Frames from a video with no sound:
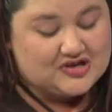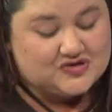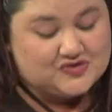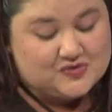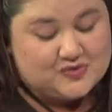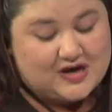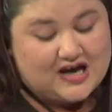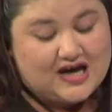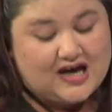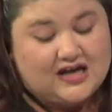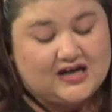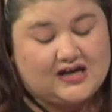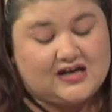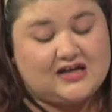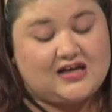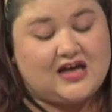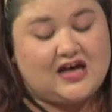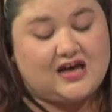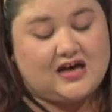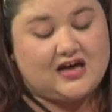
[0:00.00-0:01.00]
so I,
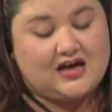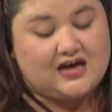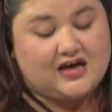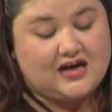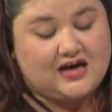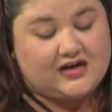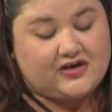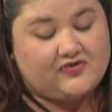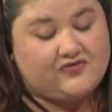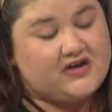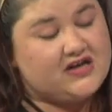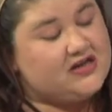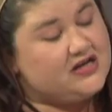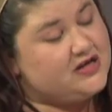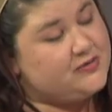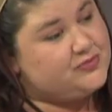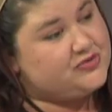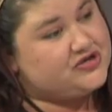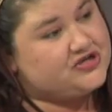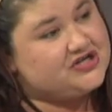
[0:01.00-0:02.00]
I
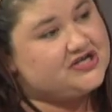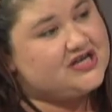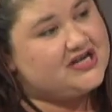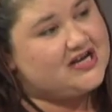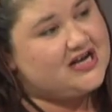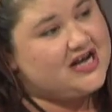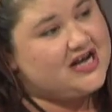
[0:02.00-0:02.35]
greatly appreciate